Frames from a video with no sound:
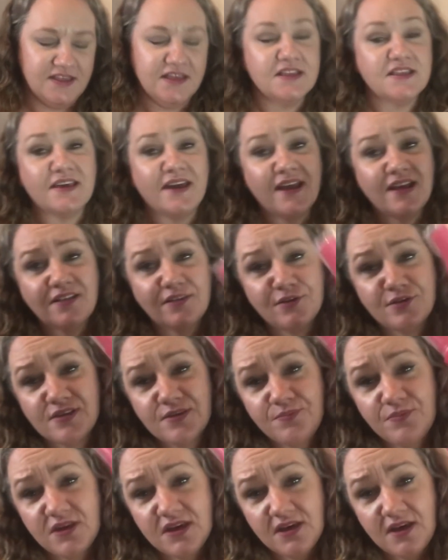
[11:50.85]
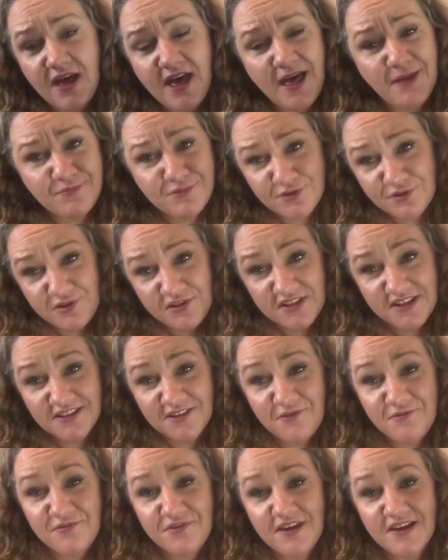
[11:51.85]
Detangling Spray. I absolutely
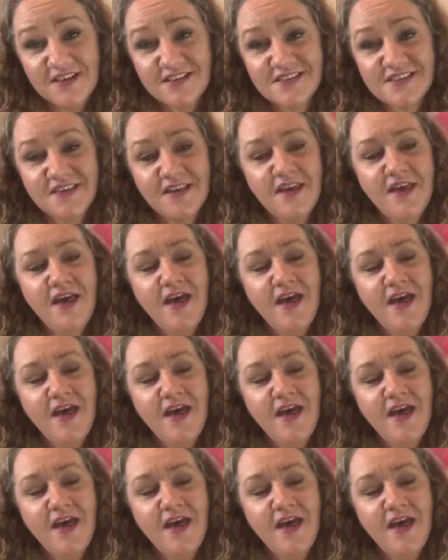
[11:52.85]
love this.